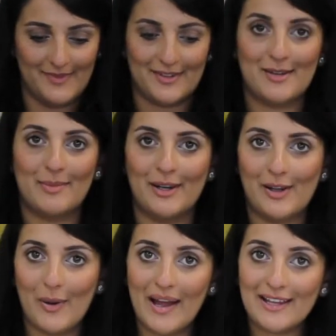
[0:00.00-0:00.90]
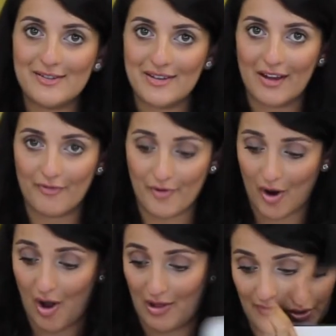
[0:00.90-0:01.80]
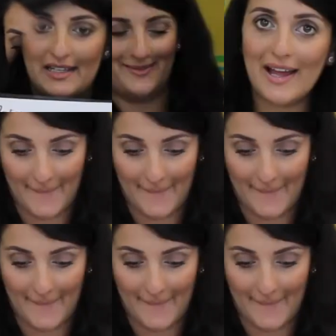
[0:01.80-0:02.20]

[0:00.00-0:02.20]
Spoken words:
So I'm going to go ahead and do that for all of them.